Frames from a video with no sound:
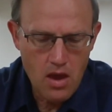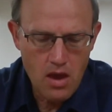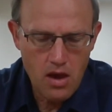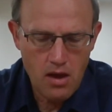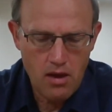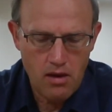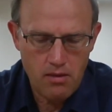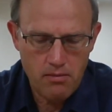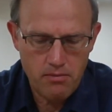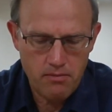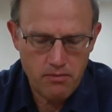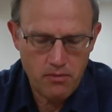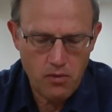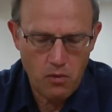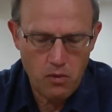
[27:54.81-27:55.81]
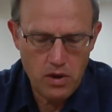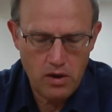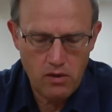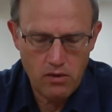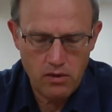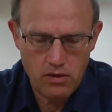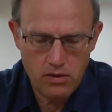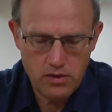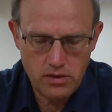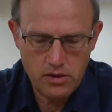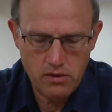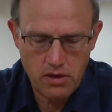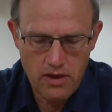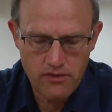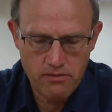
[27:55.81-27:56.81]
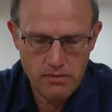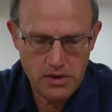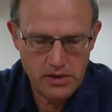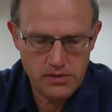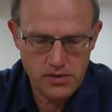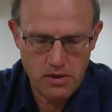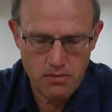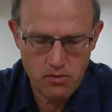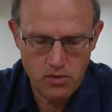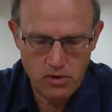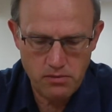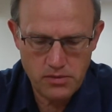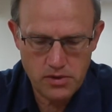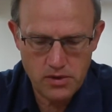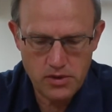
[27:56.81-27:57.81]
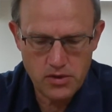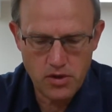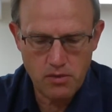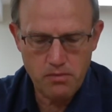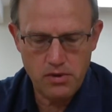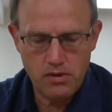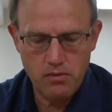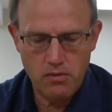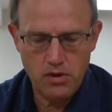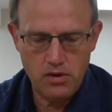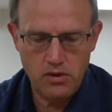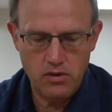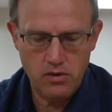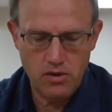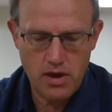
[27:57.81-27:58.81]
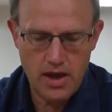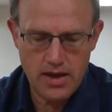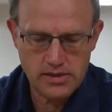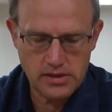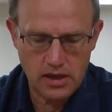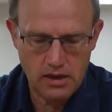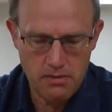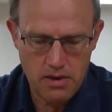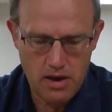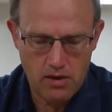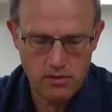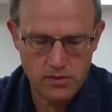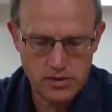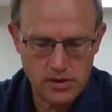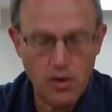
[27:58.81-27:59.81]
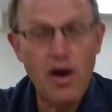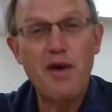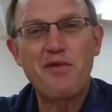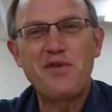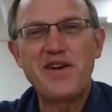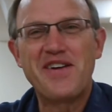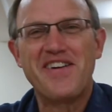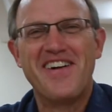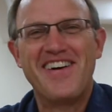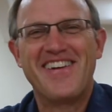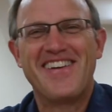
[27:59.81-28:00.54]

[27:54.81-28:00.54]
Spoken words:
Well, you left me some room to interpret what you were asking about, so I will.